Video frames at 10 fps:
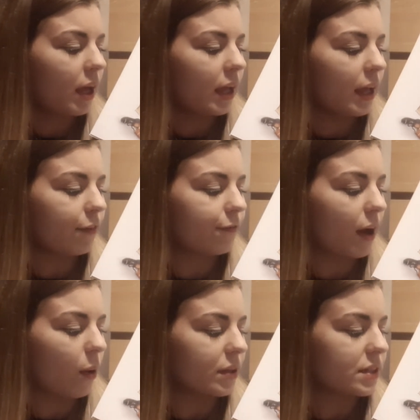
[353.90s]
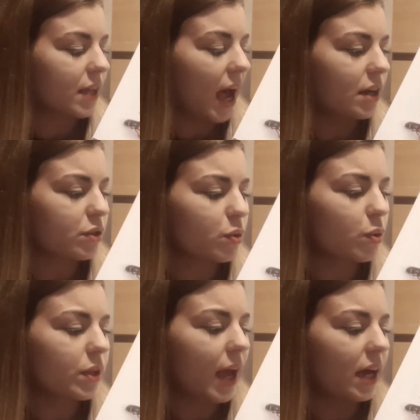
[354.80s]
He felt as sad as all
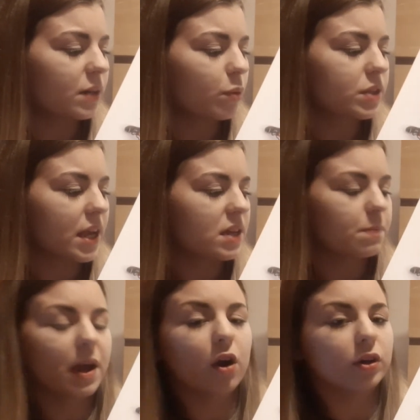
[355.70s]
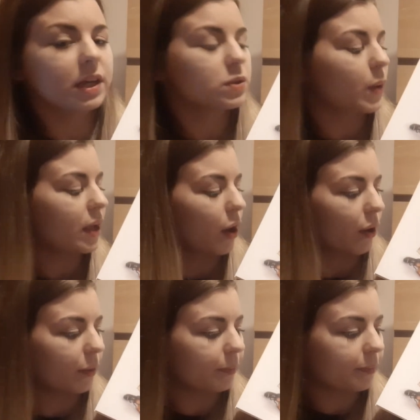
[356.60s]
the animals he had met on his way
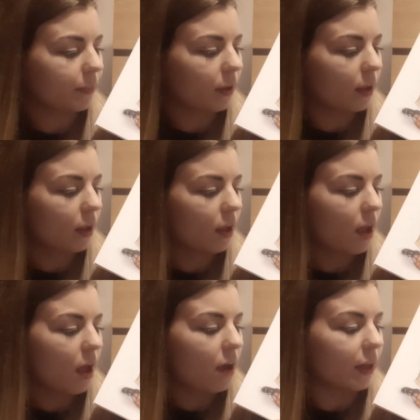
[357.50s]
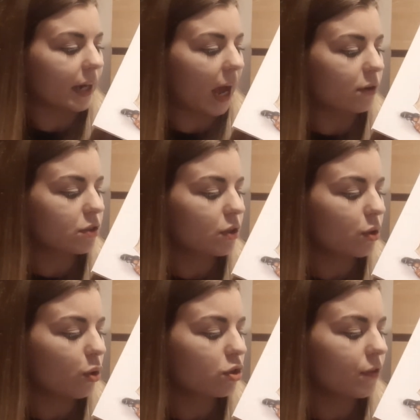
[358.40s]
home. Then out of the
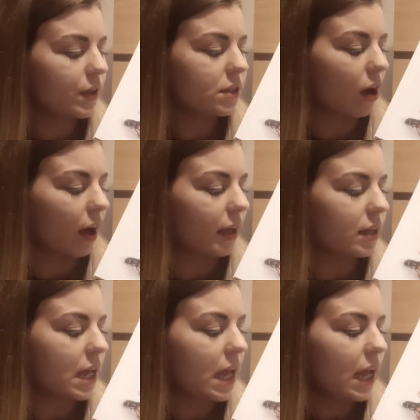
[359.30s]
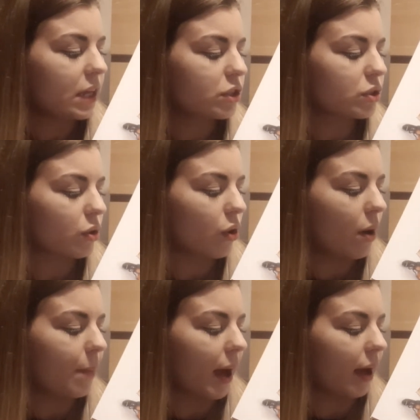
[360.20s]
corner of his eye he saw a
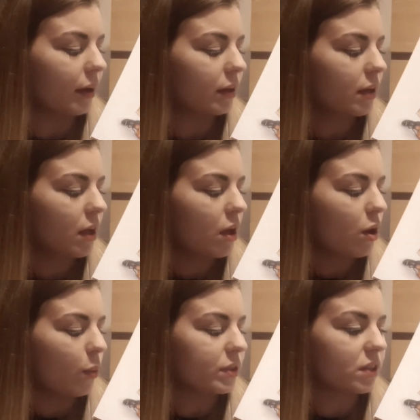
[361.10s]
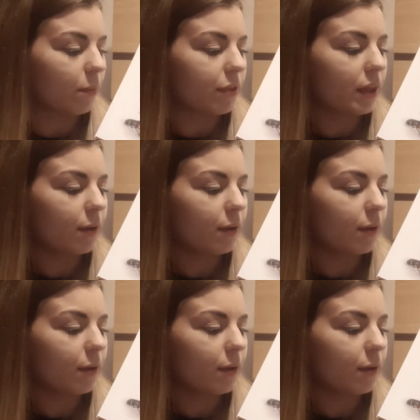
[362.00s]
bag with something